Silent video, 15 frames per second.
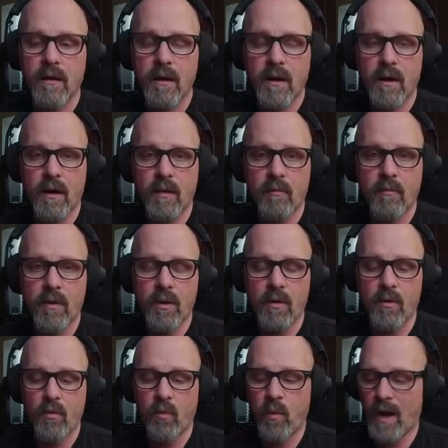
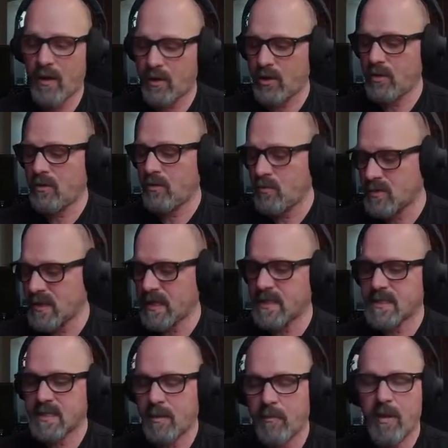while using
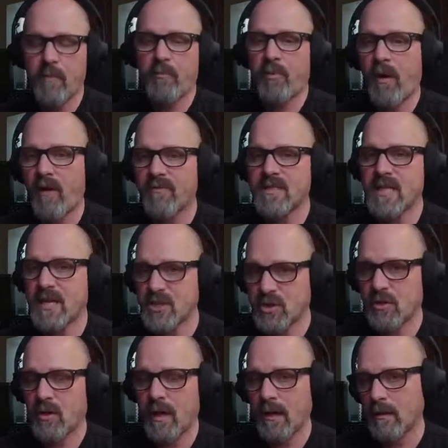some
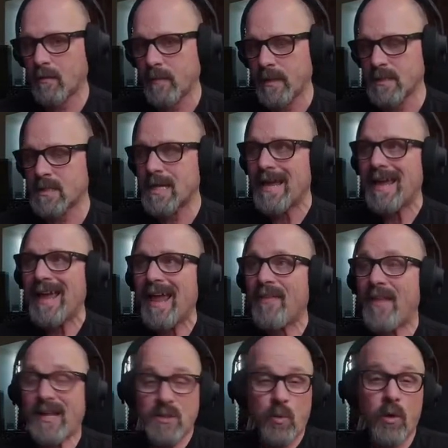improvisational elements.
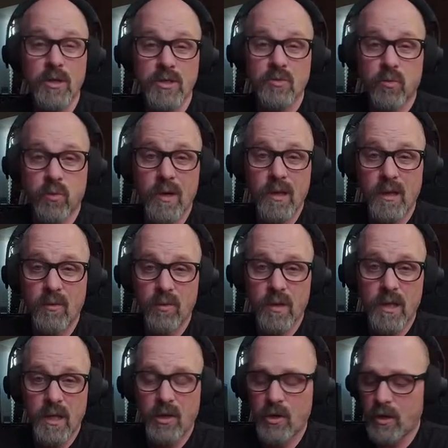That's where it's really,
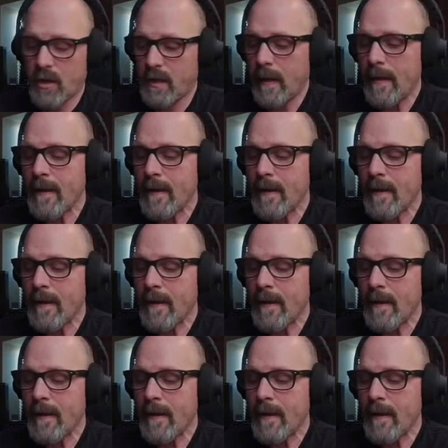really good.